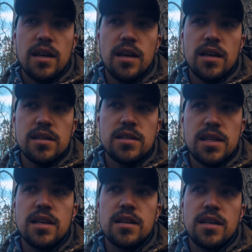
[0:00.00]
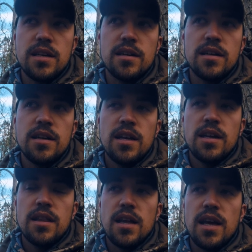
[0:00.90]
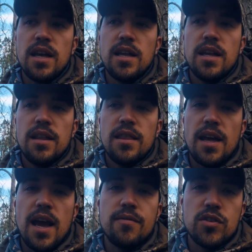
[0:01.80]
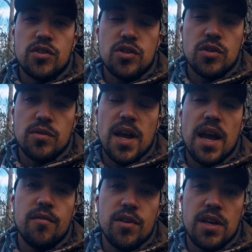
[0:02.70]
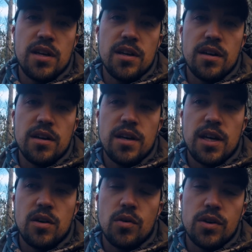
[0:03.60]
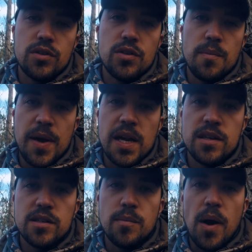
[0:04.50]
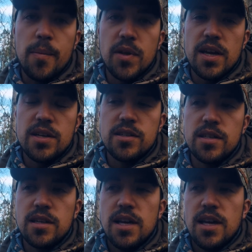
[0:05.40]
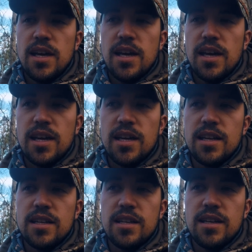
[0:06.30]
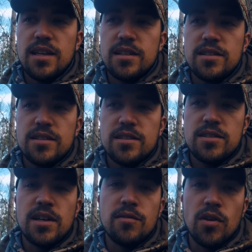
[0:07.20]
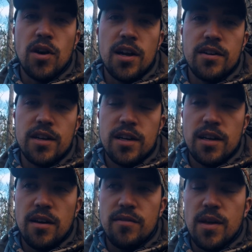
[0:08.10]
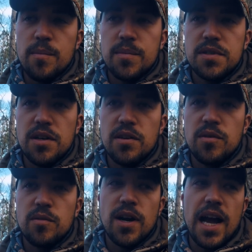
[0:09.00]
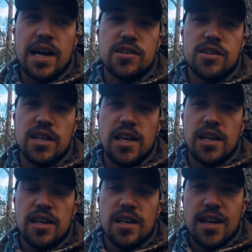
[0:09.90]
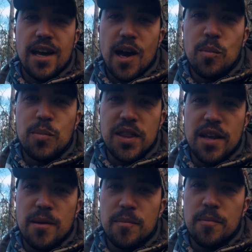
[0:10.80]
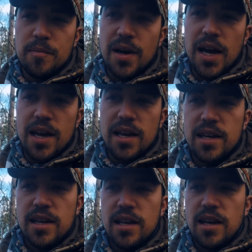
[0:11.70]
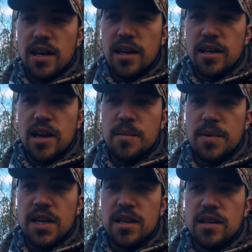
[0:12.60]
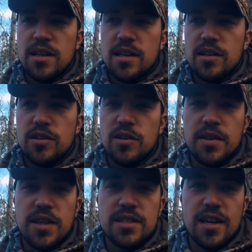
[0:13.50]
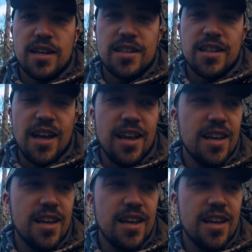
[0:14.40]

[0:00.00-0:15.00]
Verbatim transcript: uh, Sika deer that they have to shoot every year in order to manage the population, and it's several hundred of them. So we're actually helping them by Uh, coming and doing this hunt today.